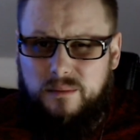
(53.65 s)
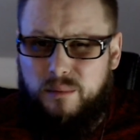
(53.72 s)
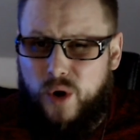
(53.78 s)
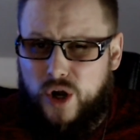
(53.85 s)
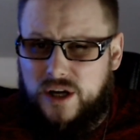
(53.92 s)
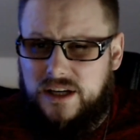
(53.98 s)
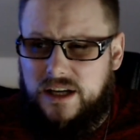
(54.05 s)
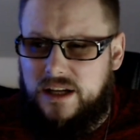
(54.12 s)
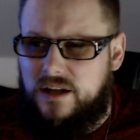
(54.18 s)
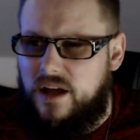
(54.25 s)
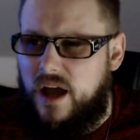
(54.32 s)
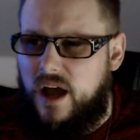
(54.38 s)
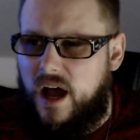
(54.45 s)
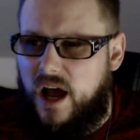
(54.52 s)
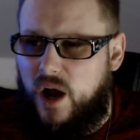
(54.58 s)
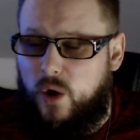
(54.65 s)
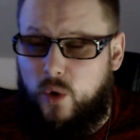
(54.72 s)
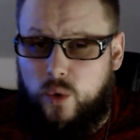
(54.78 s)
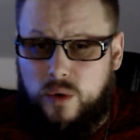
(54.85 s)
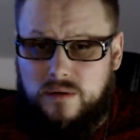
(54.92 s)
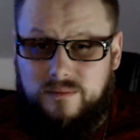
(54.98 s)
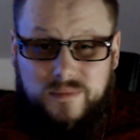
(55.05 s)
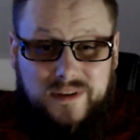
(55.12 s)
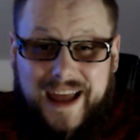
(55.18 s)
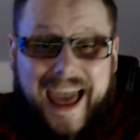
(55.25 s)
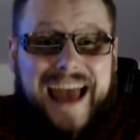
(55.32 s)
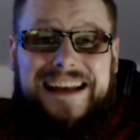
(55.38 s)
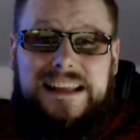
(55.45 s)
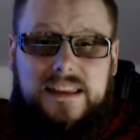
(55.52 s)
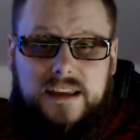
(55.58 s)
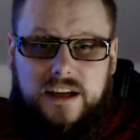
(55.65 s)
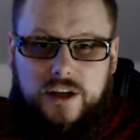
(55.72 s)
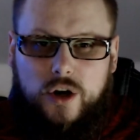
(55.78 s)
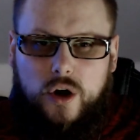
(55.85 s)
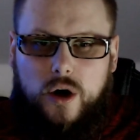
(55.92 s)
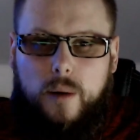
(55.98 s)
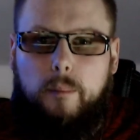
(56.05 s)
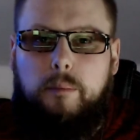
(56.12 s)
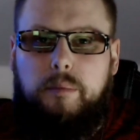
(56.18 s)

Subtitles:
marketing, or anything at all.